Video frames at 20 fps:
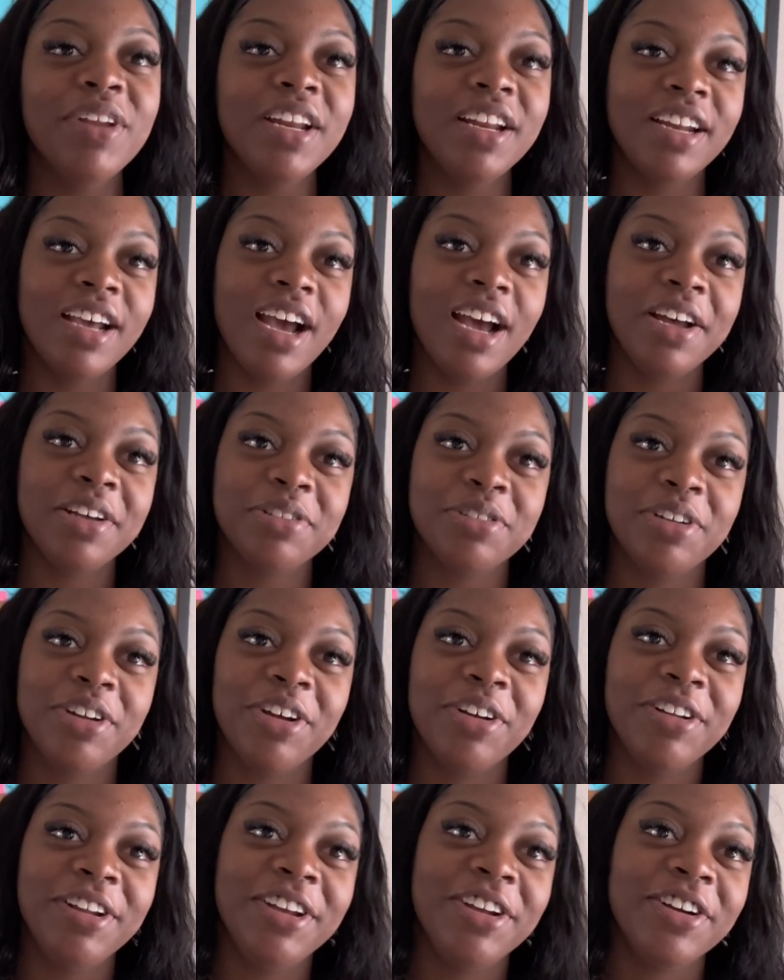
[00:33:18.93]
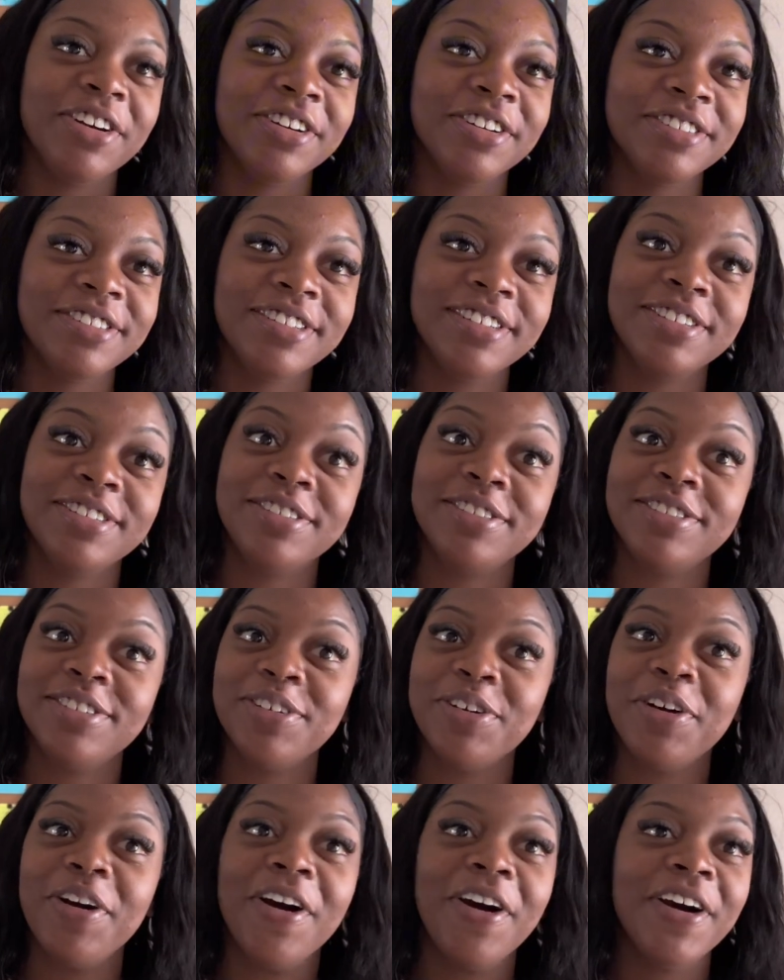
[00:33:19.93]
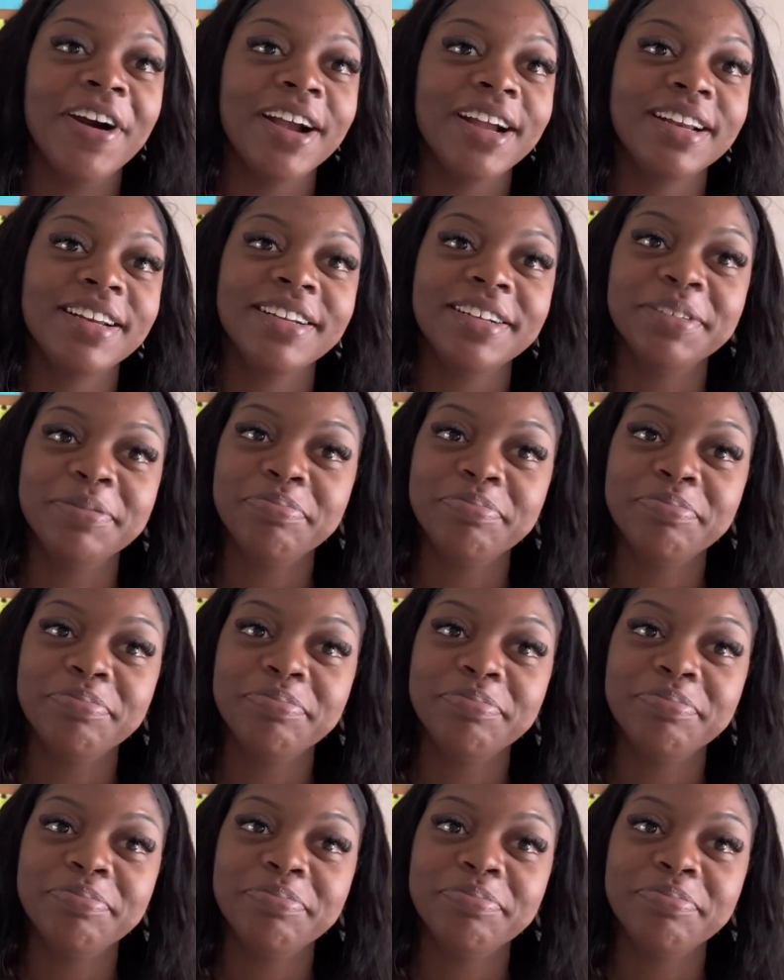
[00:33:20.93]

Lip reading: in a house with only girls is so hard.